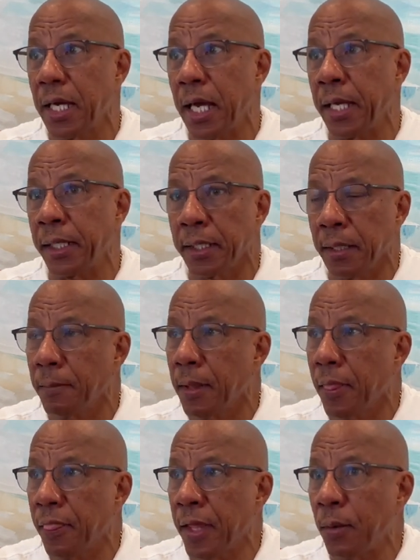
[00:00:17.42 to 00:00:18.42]
and
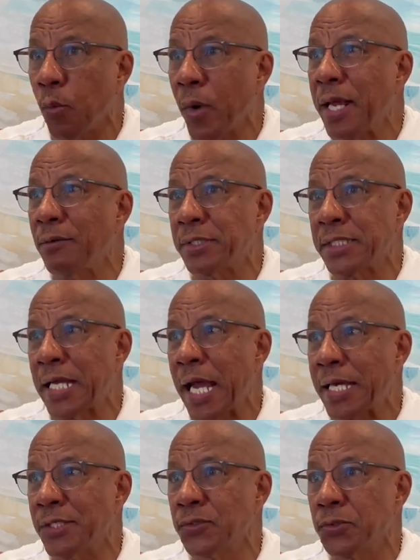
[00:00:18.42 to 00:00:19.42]
then when I was in
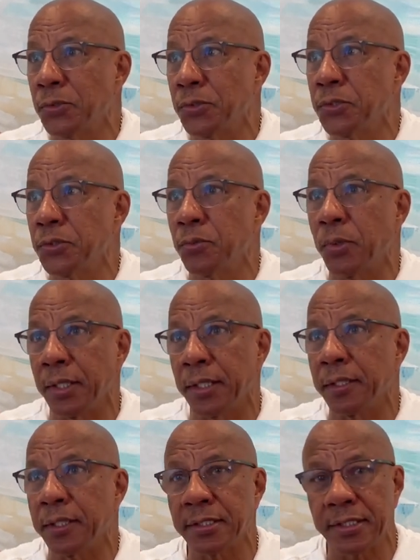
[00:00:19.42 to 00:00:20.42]
high school too, one of
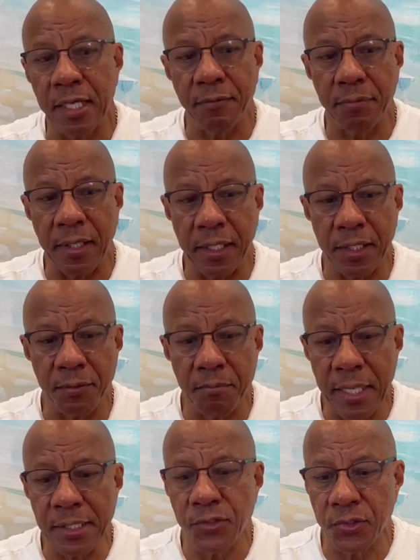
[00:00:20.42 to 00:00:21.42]
the things I didn't
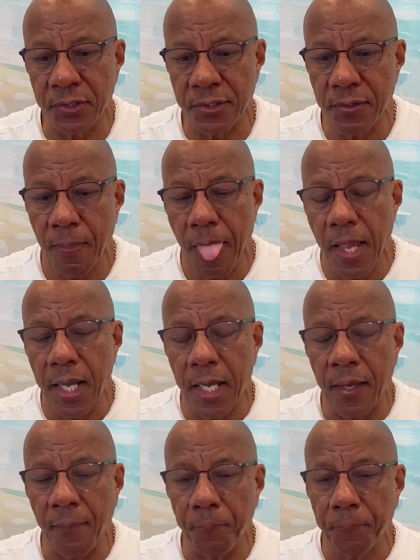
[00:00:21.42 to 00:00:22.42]
mention is
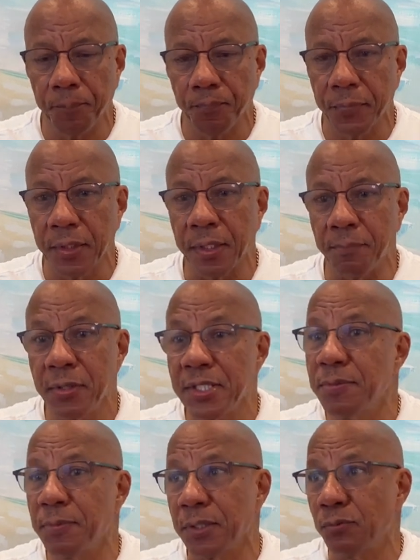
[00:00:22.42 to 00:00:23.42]
um, the
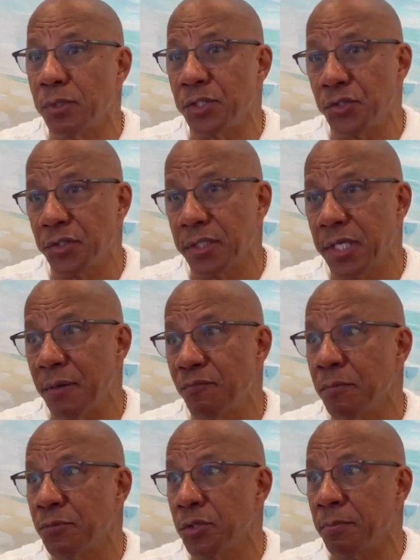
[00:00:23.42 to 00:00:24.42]
principal came
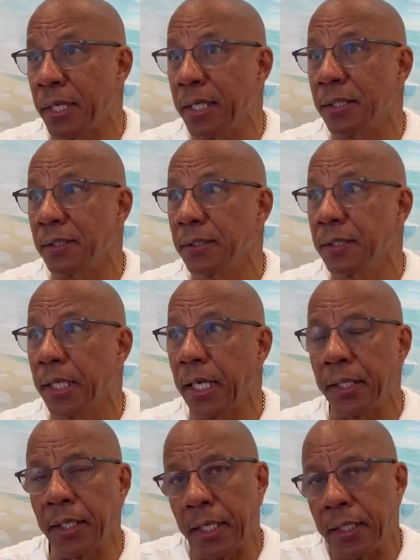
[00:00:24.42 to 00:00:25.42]
from Jamaica,
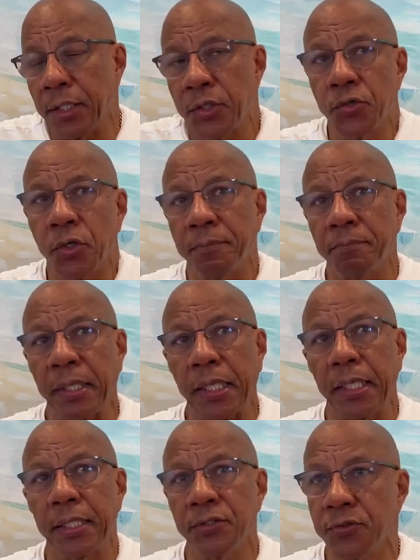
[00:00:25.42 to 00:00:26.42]
and he taught me
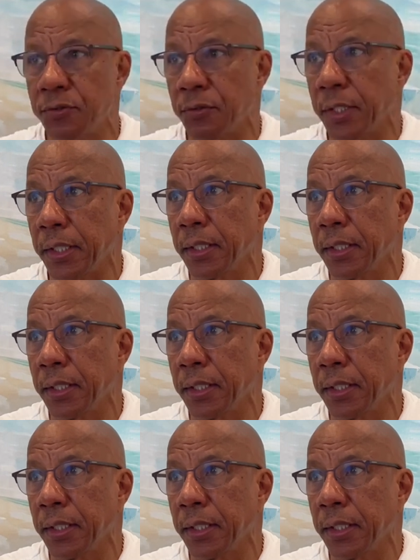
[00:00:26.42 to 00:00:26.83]
history.